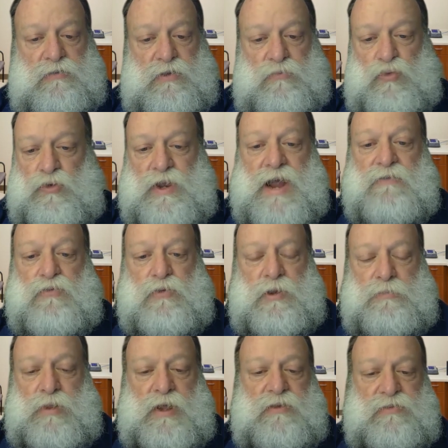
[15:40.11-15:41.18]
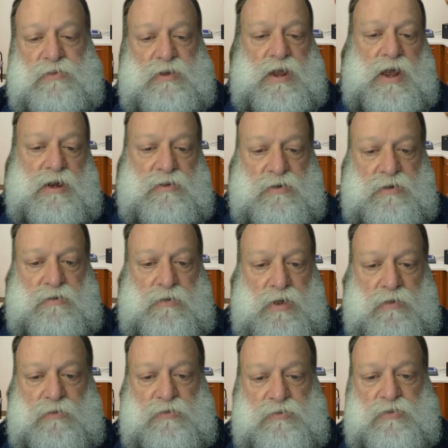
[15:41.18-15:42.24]
And we'll never replace a doctor. It'll
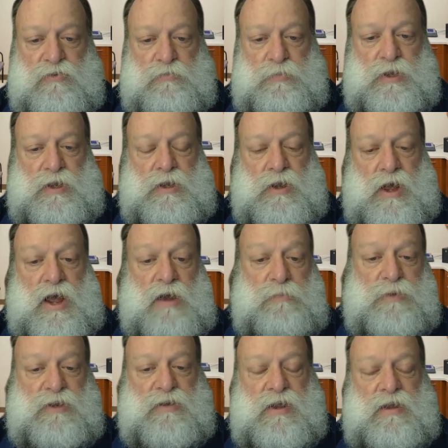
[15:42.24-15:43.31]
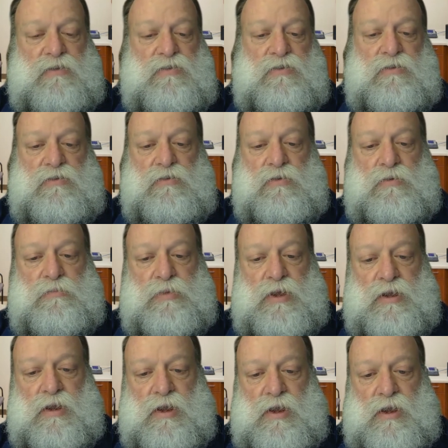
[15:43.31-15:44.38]
always just be augmentation to them. But
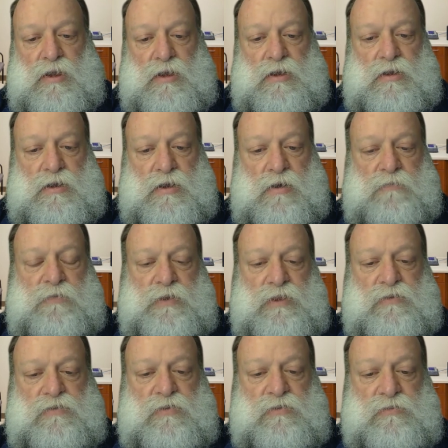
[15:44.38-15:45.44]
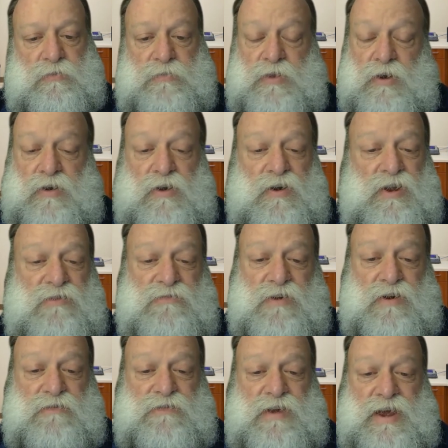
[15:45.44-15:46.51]
hopefully the system, they're learning
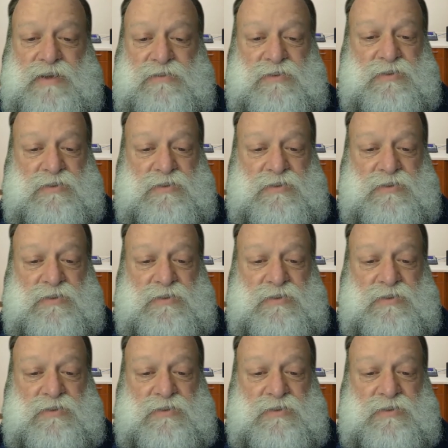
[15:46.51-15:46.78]
very fast.